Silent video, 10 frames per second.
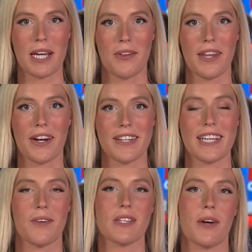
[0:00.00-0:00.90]
down there in
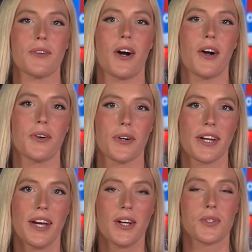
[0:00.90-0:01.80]
downtown Concord.
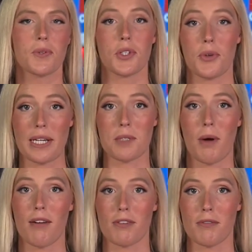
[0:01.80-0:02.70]
So it's a great
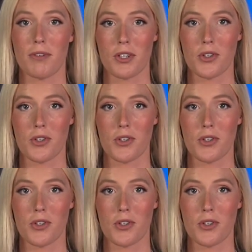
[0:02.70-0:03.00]
spot for foot